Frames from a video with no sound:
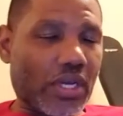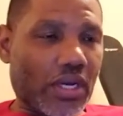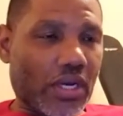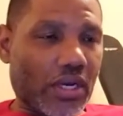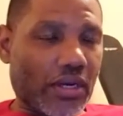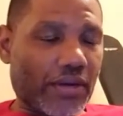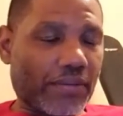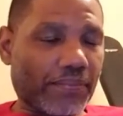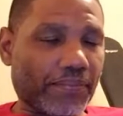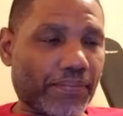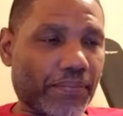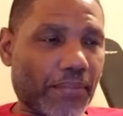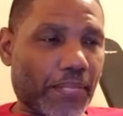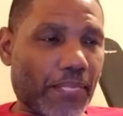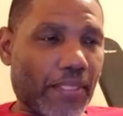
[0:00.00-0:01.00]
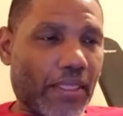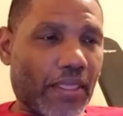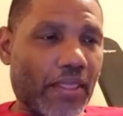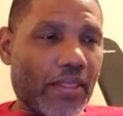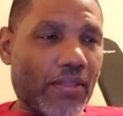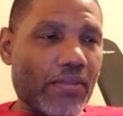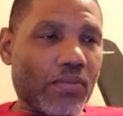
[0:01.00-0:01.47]
Um,
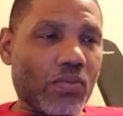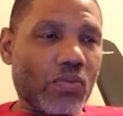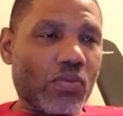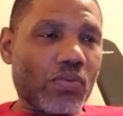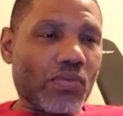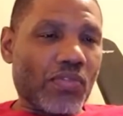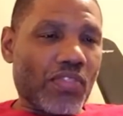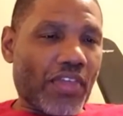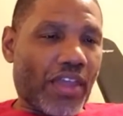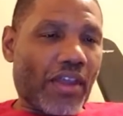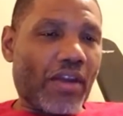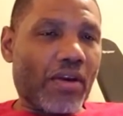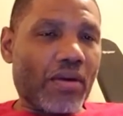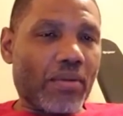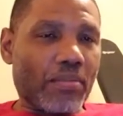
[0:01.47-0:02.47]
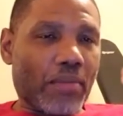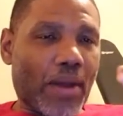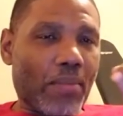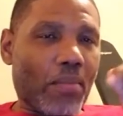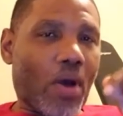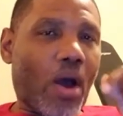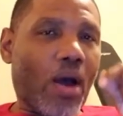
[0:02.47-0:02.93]
there, my
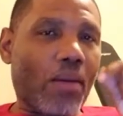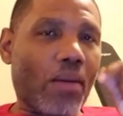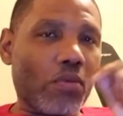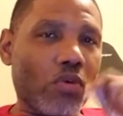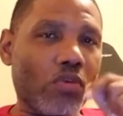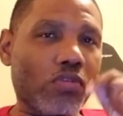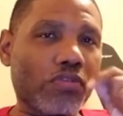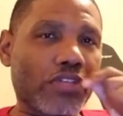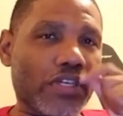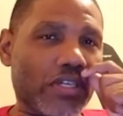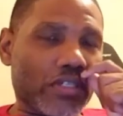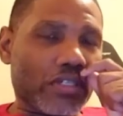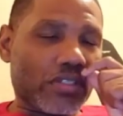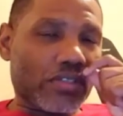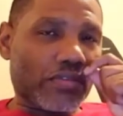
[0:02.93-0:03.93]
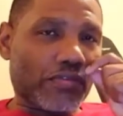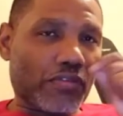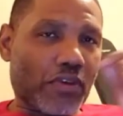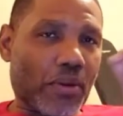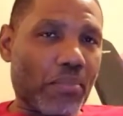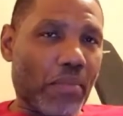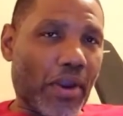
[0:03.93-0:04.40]
mom moved us
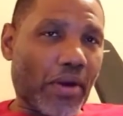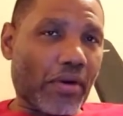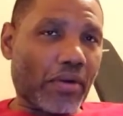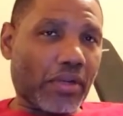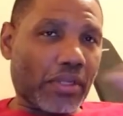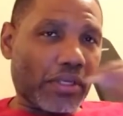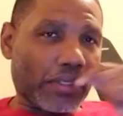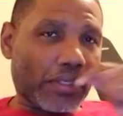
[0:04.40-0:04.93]
from Maryland.